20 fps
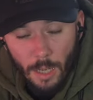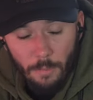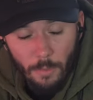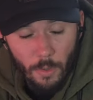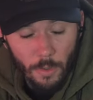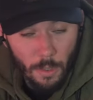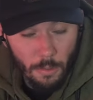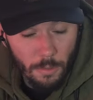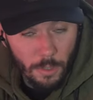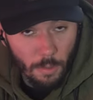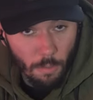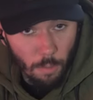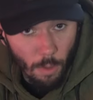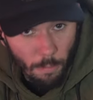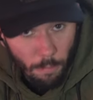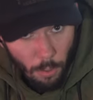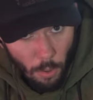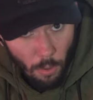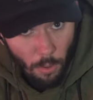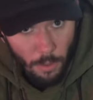some, or there was a
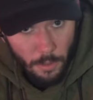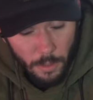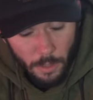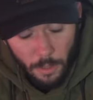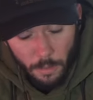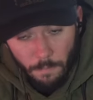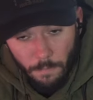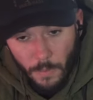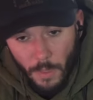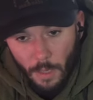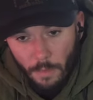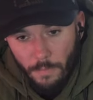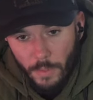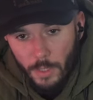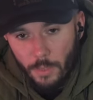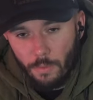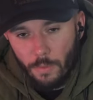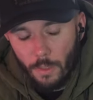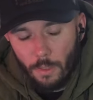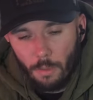report of
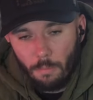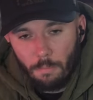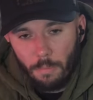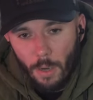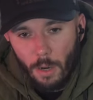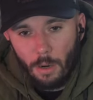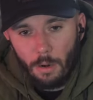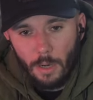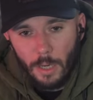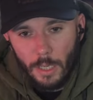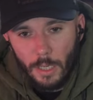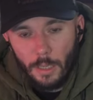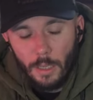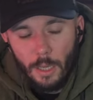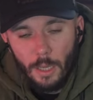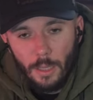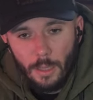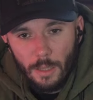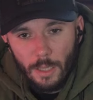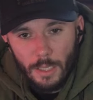Israel barring
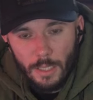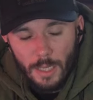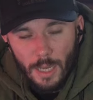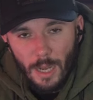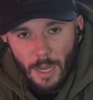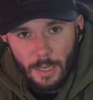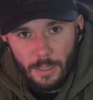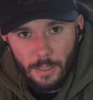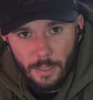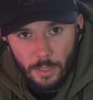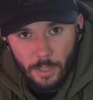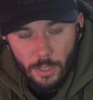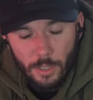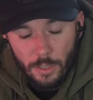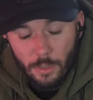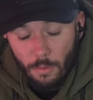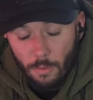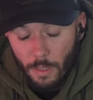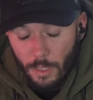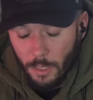these
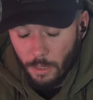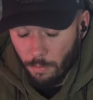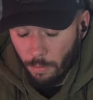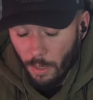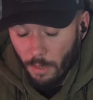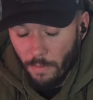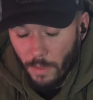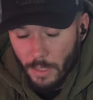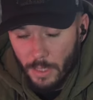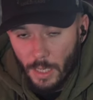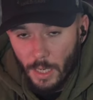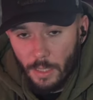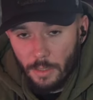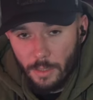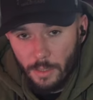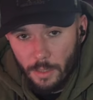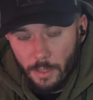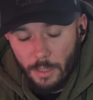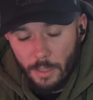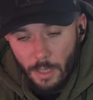hostages or these previous
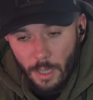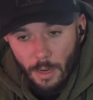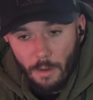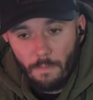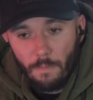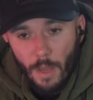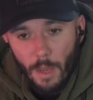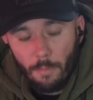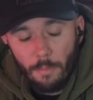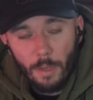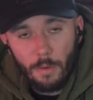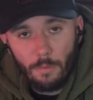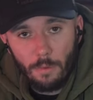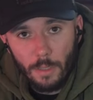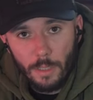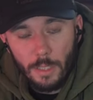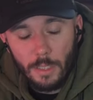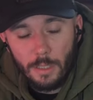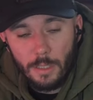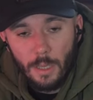hostages that have now been
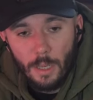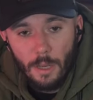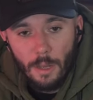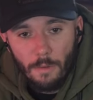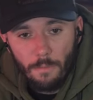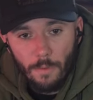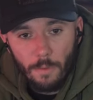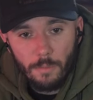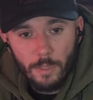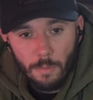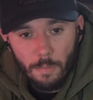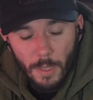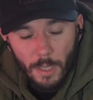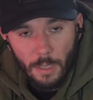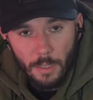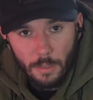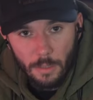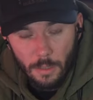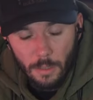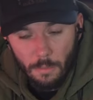released from
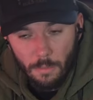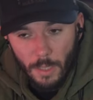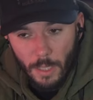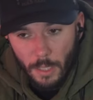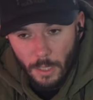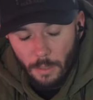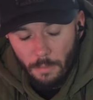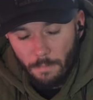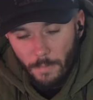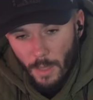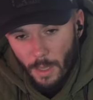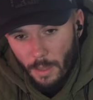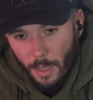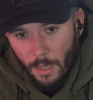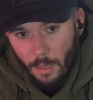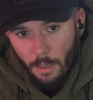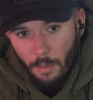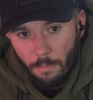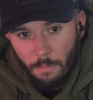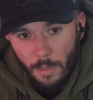speaking to the media. Now,
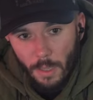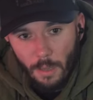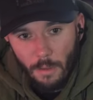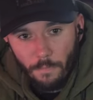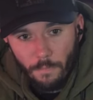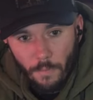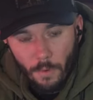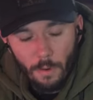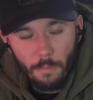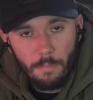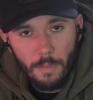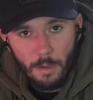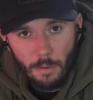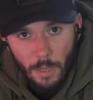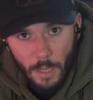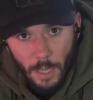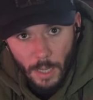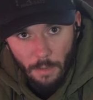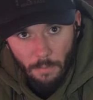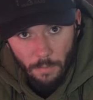that could be for a
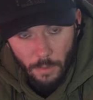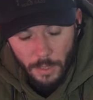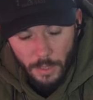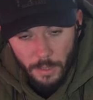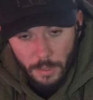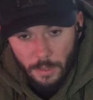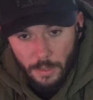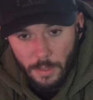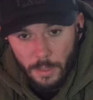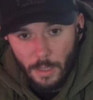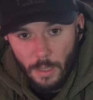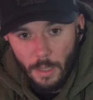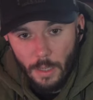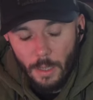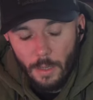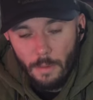myriad of reasons.